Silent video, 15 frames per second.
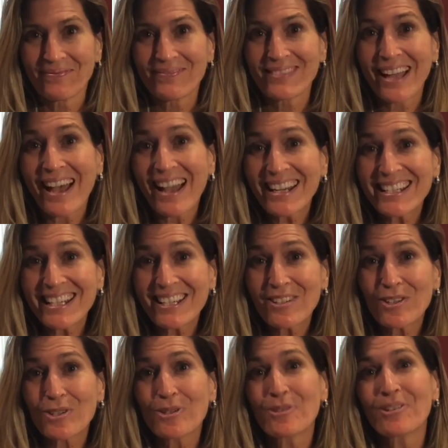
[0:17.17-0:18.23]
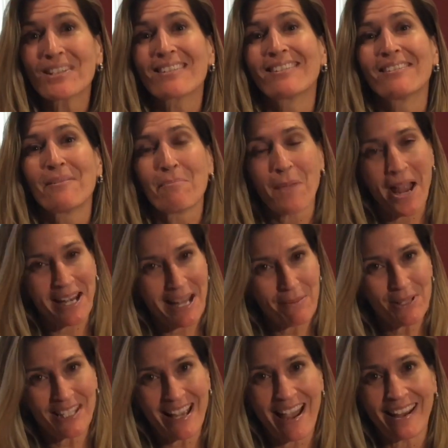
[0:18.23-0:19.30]
Hi dancers, my name
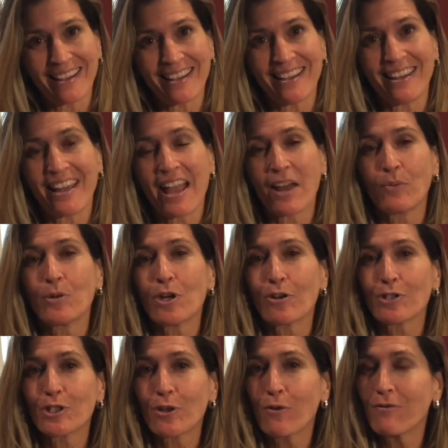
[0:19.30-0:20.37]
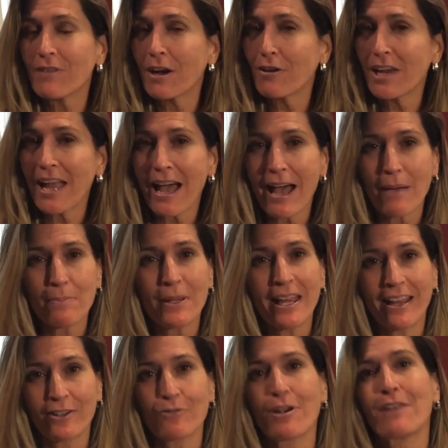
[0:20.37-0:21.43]
is Aggie, and we are so very happy
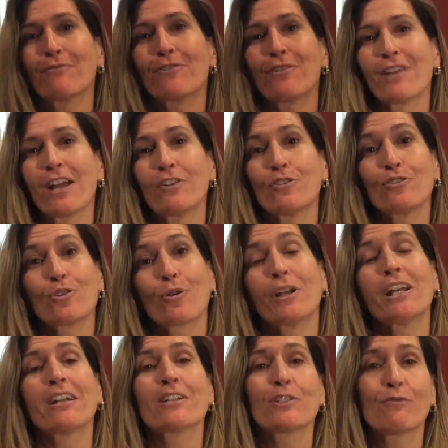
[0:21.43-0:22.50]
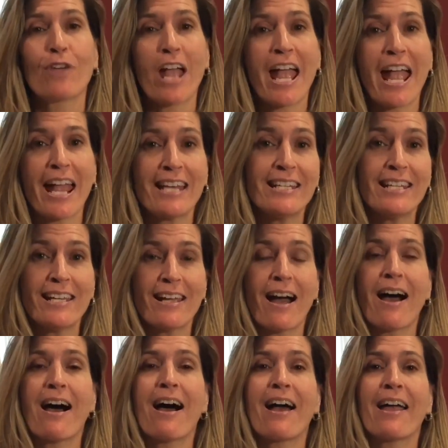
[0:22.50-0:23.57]
and grateful that you're joining us for N D
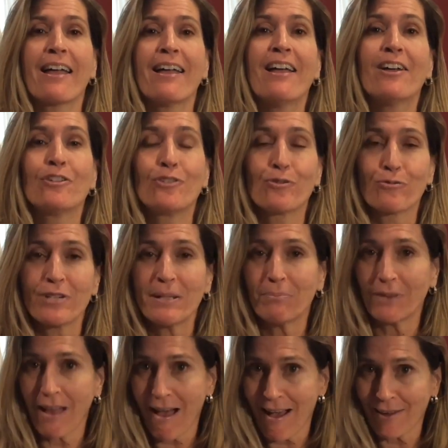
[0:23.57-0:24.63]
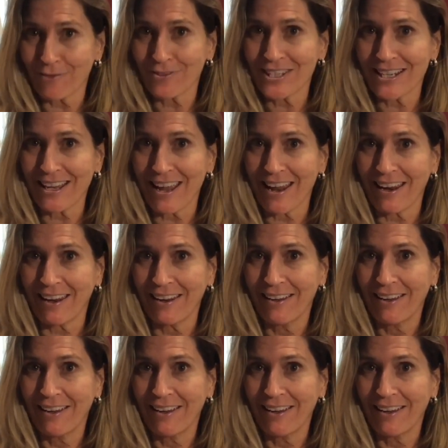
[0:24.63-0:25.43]
I Dream Live today.